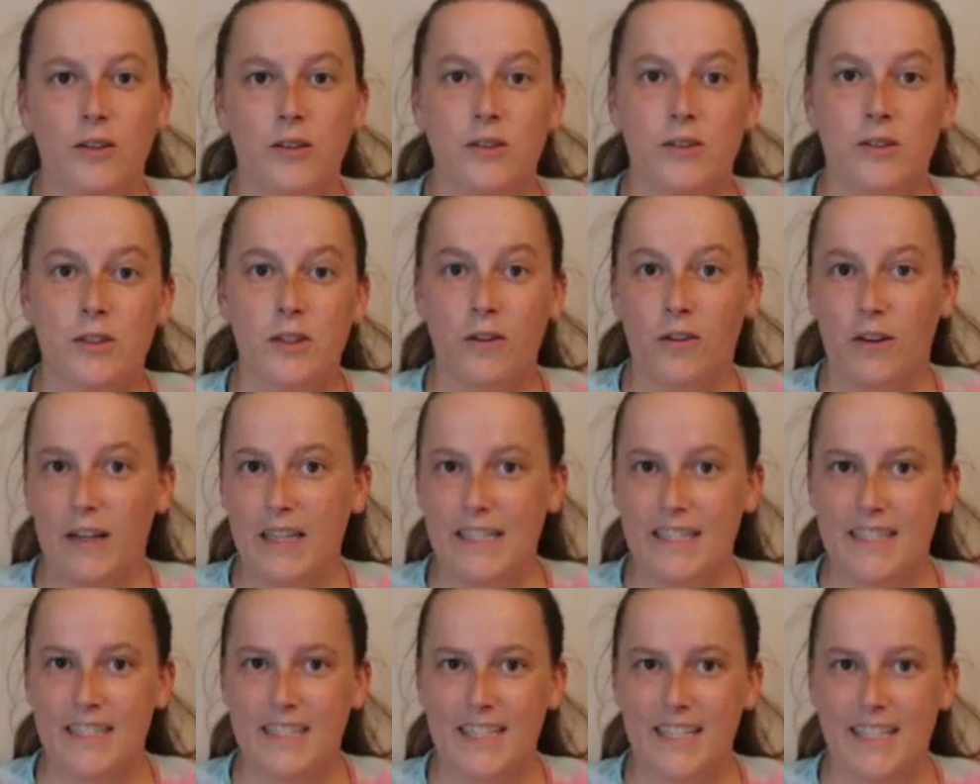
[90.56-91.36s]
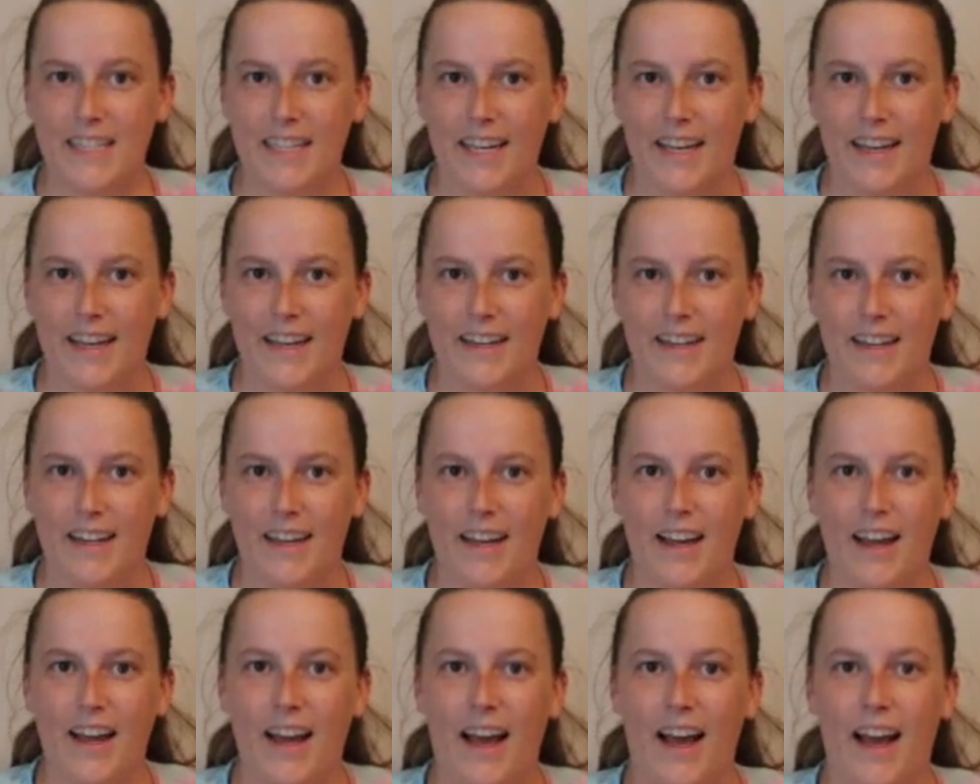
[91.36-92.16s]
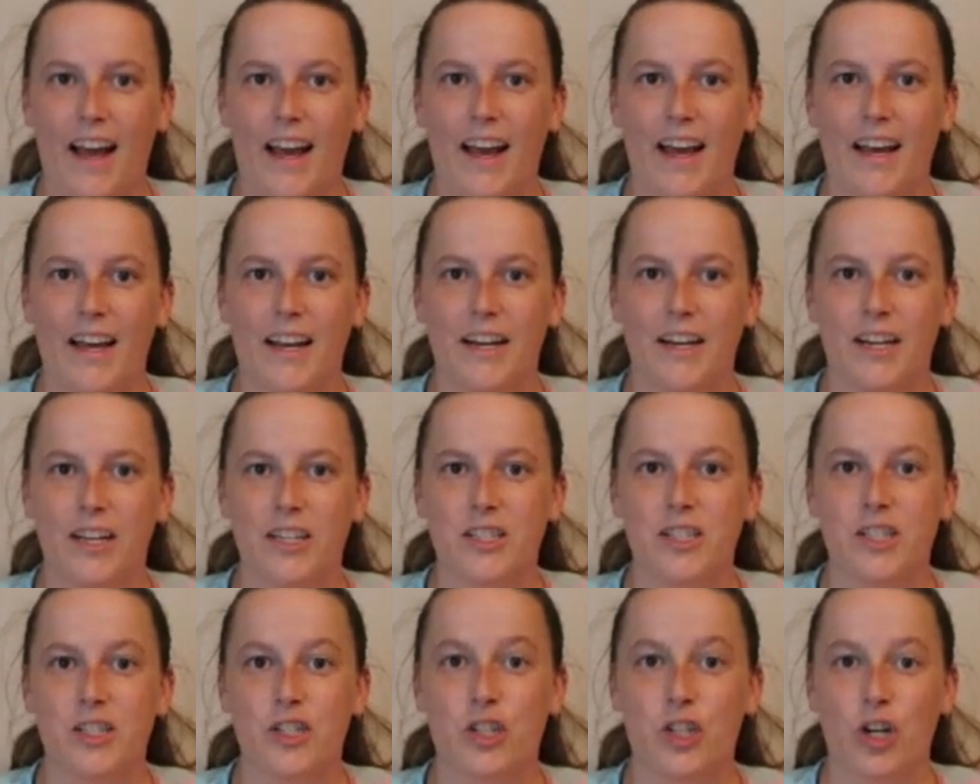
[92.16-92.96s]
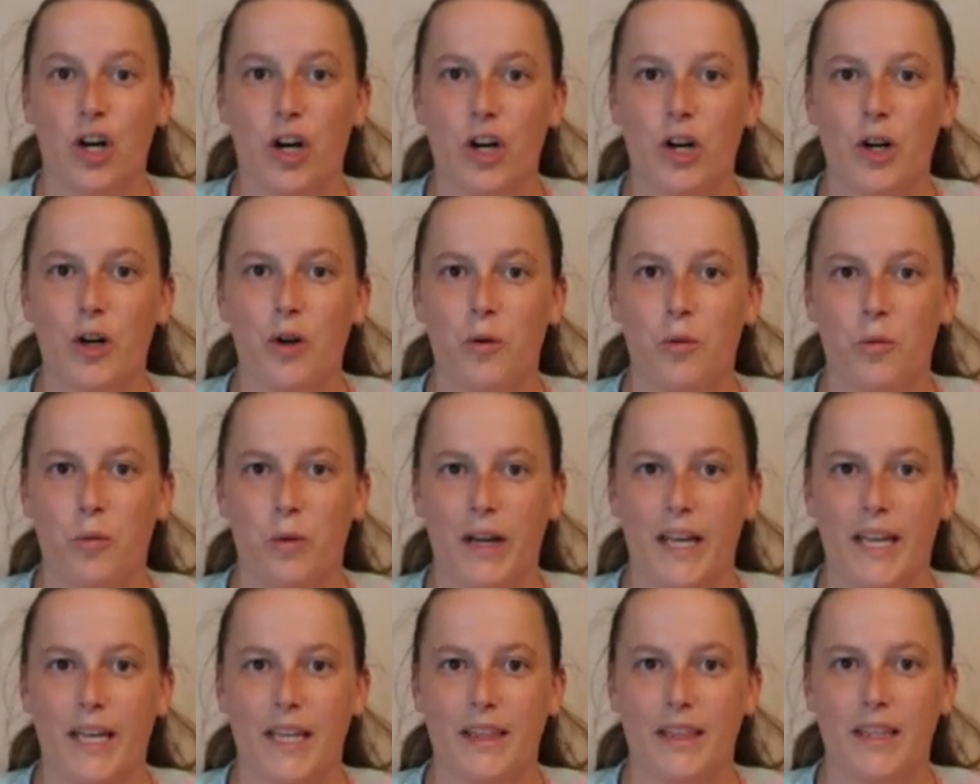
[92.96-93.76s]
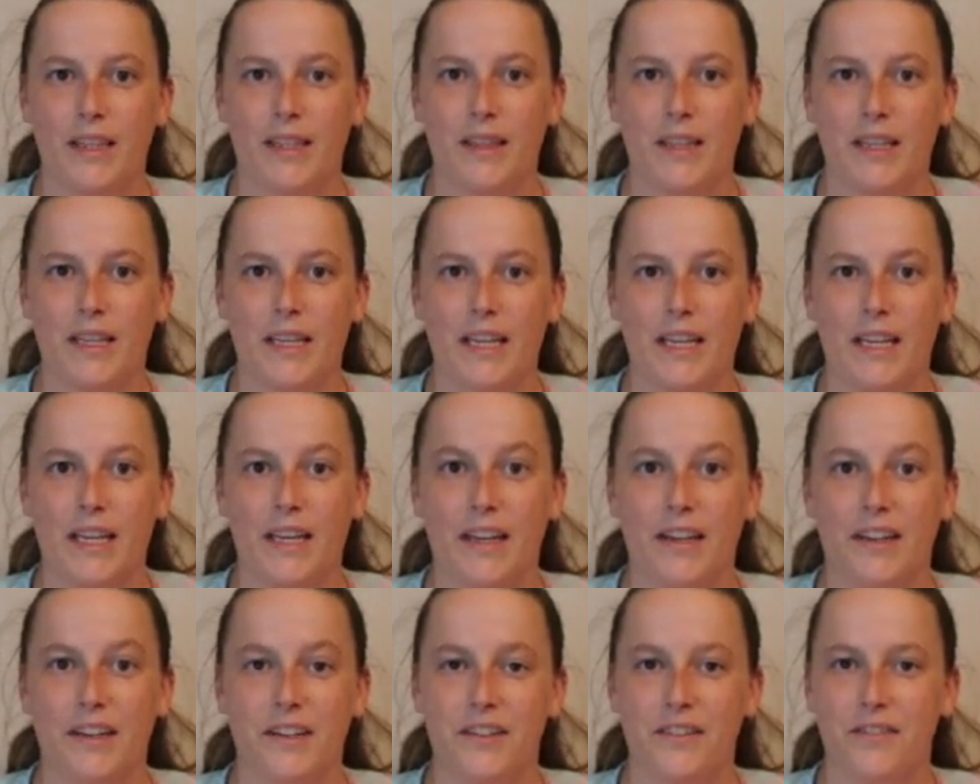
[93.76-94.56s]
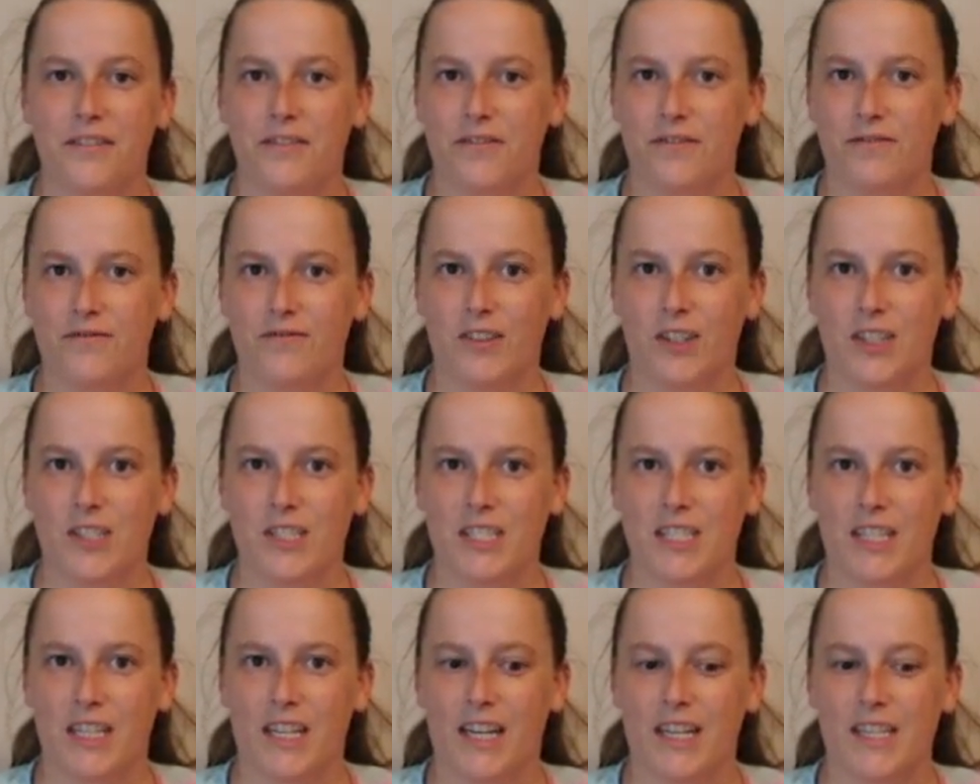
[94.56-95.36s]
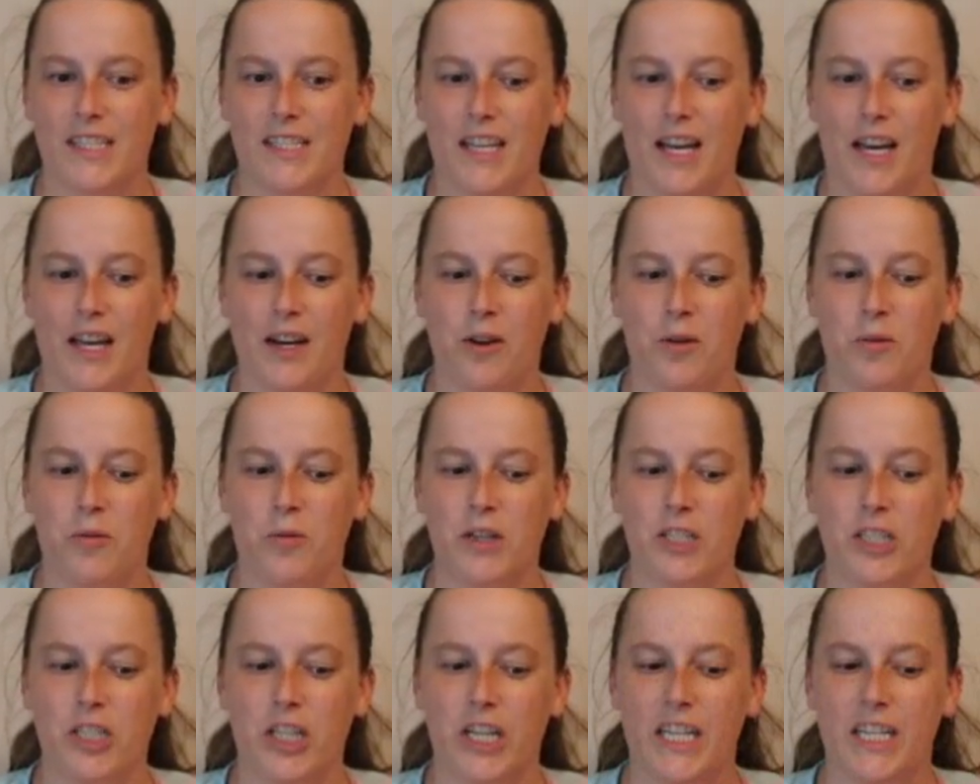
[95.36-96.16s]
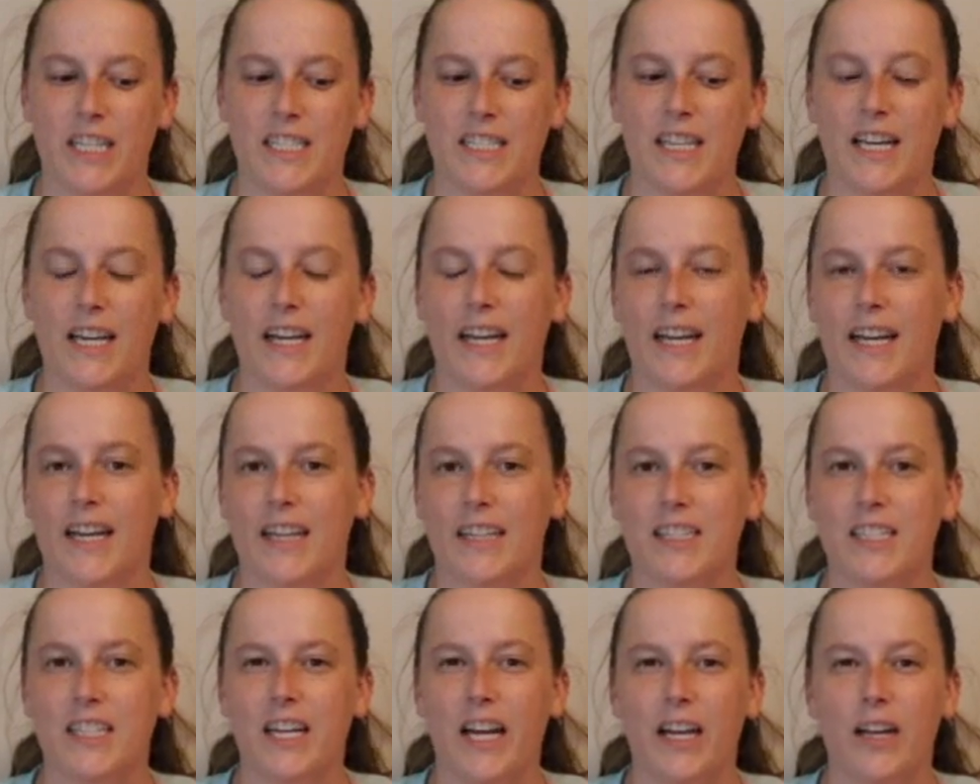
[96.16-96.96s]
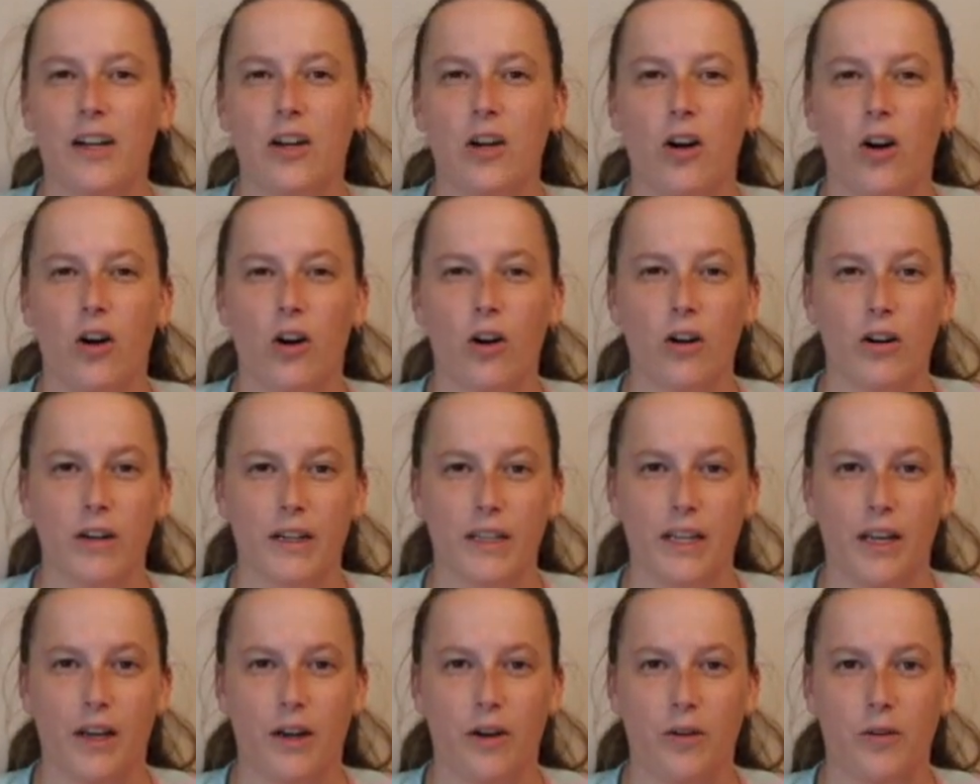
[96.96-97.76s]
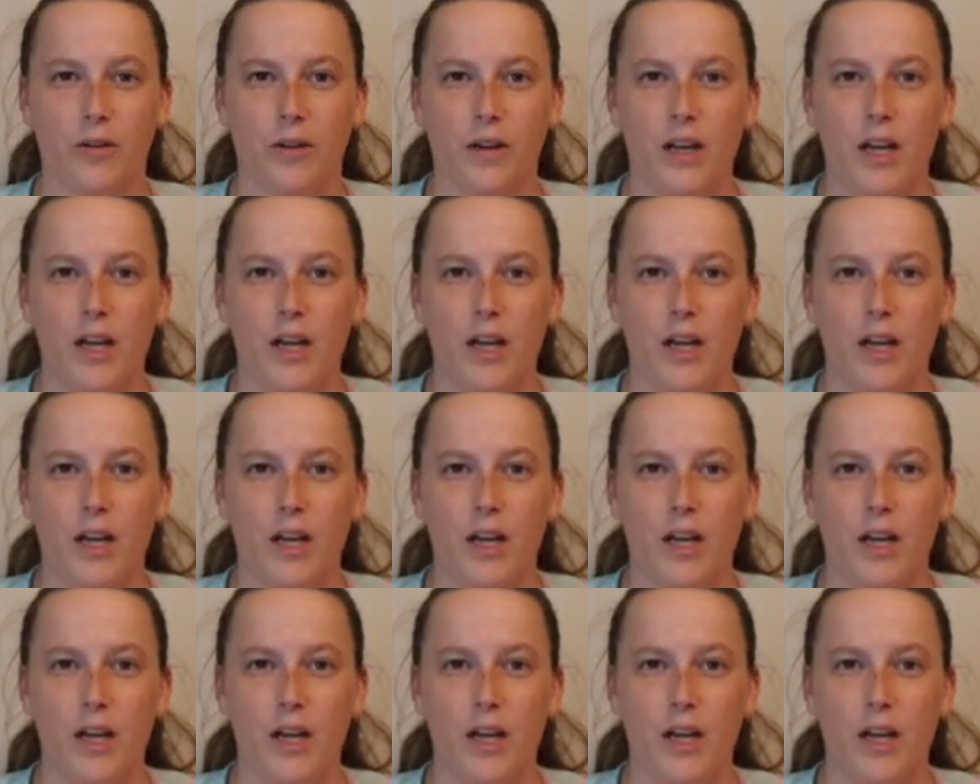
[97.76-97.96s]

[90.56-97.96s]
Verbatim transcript: So let's dig in and start with the first thing I said, which is anti-cardio.